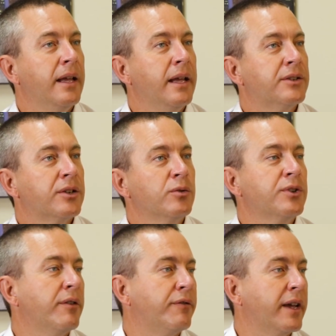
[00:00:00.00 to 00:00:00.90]
Is it
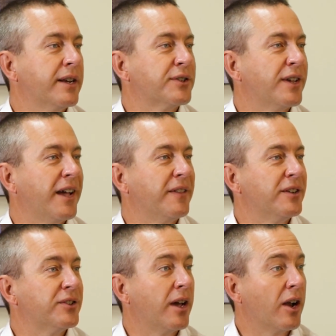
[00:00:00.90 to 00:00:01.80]
also fair to say
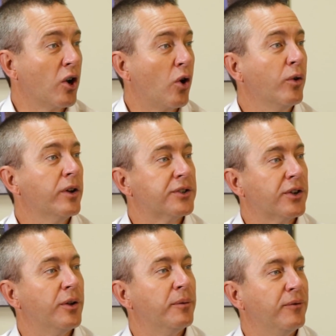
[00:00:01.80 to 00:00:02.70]
that it's a longer
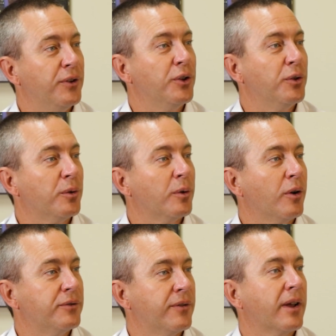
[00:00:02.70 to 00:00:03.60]
term view
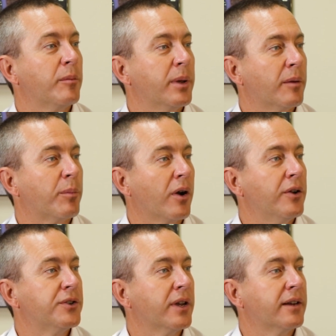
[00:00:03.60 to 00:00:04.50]
of developing a
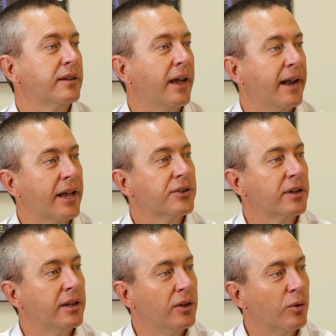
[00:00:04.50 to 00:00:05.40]
project and
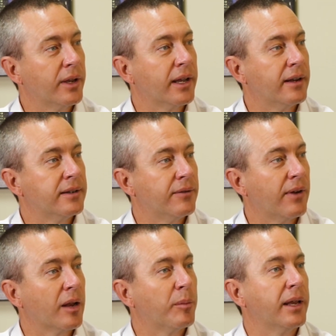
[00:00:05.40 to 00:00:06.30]
actually looking at
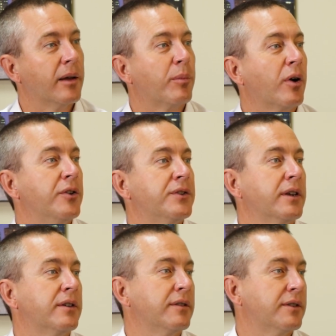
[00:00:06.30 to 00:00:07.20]
developing a
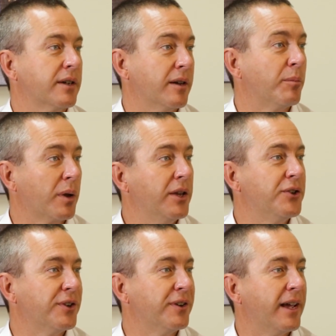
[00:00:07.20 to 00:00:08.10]
project to
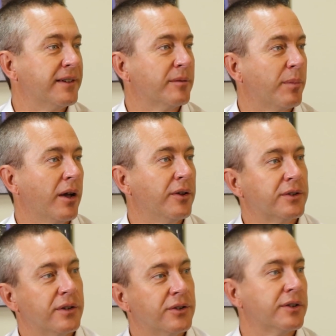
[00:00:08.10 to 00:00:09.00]
completion as
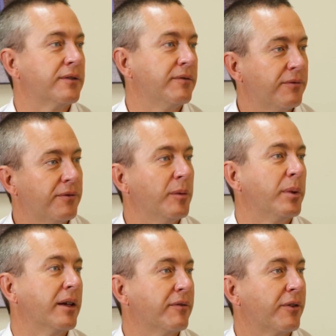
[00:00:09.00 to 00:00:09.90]
opposed to just
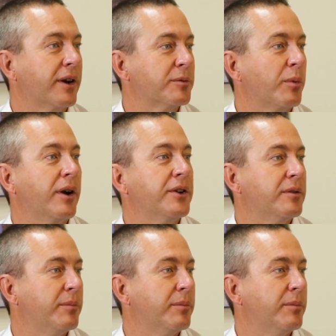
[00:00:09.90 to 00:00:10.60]
flipping it for exploration